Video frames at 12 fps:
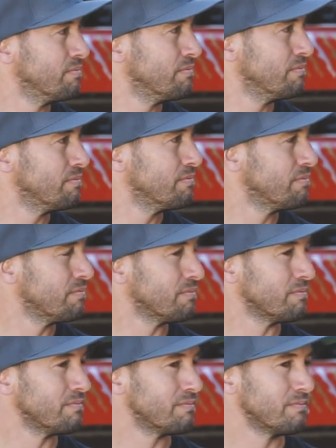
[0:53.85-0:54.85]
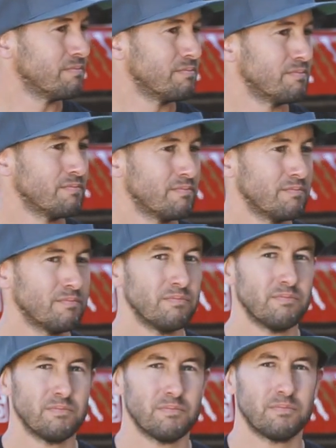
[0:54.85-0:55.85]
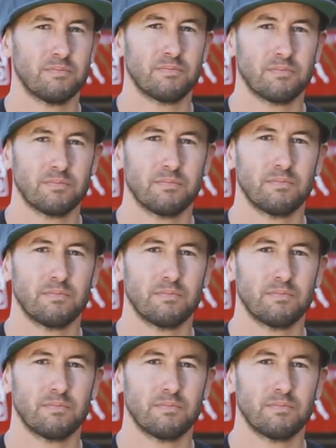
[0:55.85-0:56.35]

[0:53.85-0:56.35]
[no speech]